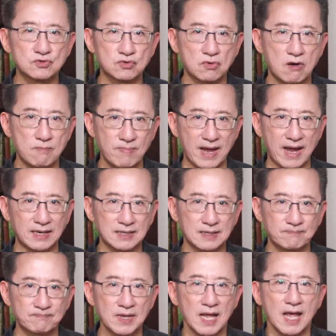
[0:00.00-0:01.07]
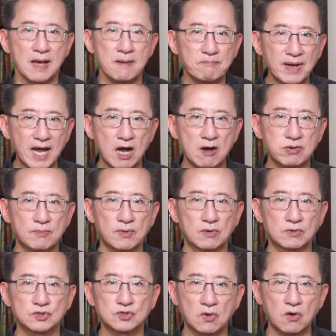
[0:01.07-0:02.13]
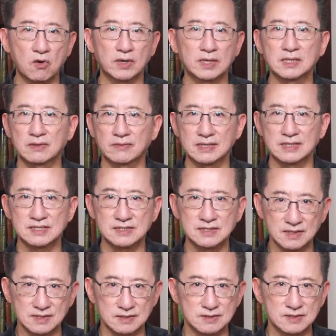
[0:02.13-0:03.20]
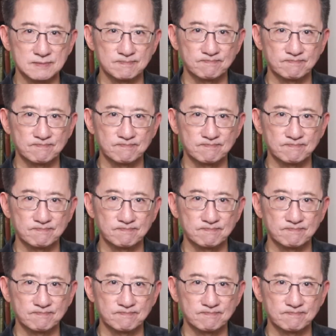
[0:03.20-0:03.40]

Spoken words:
drawback, palpable to ordinary citizens.